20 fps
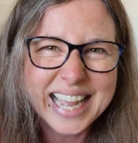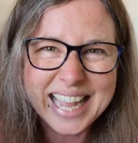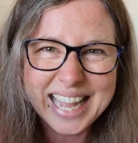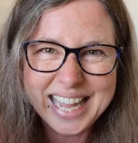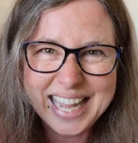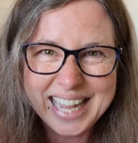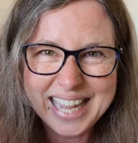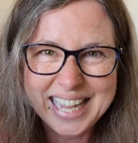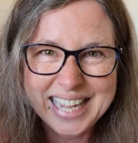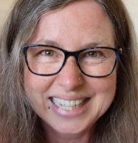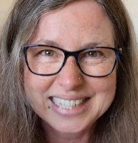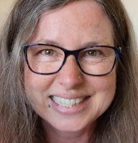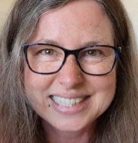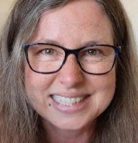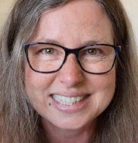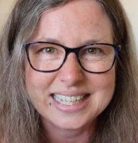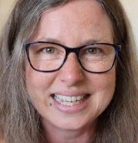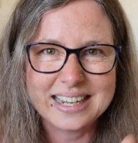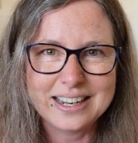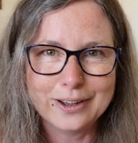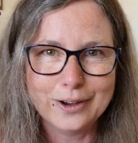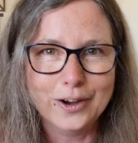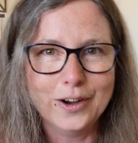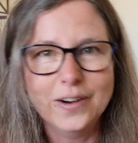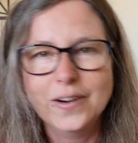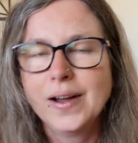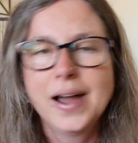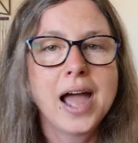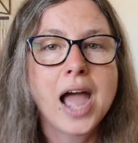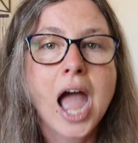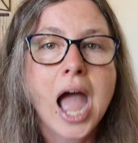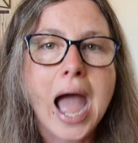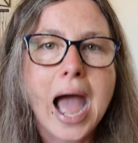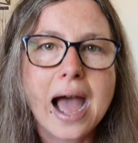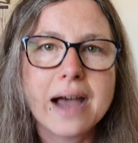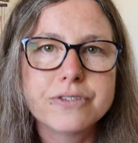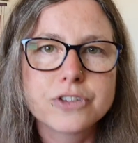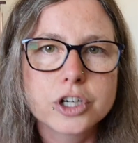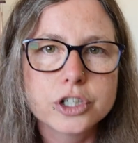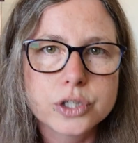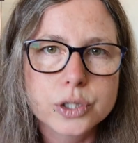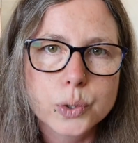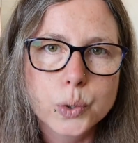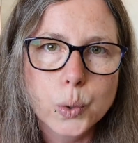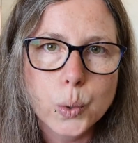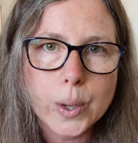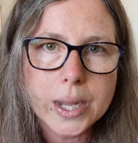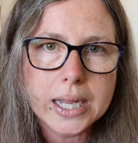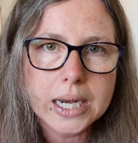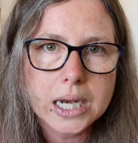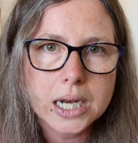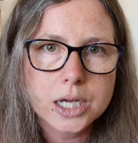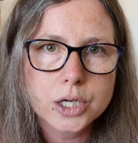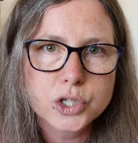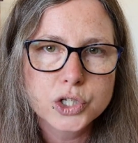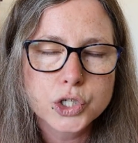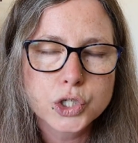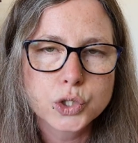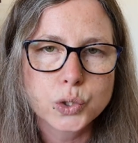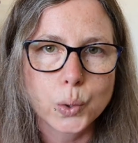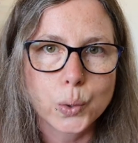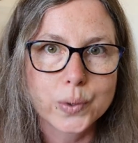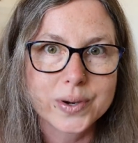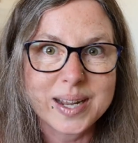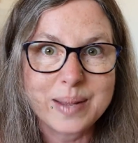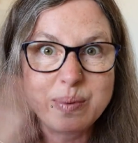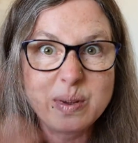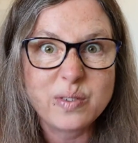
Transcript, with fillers: Excellent. I've got a quick little story